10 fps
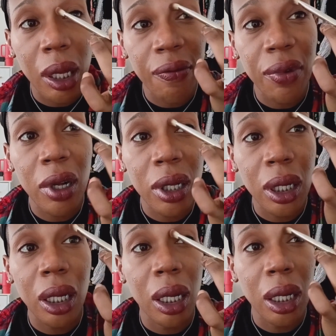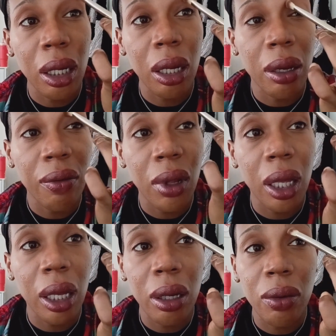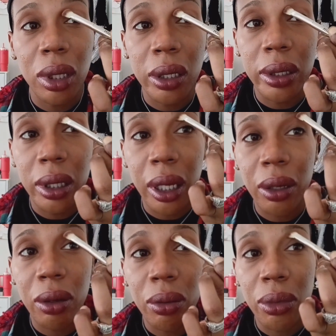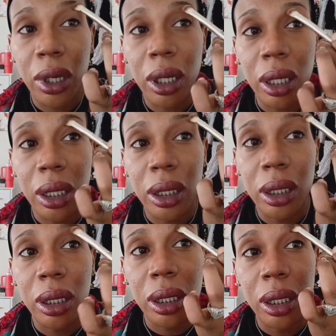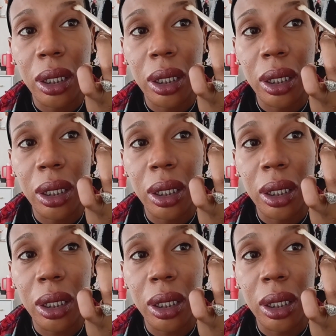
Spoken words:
I'm falling in love like with this daggone brush.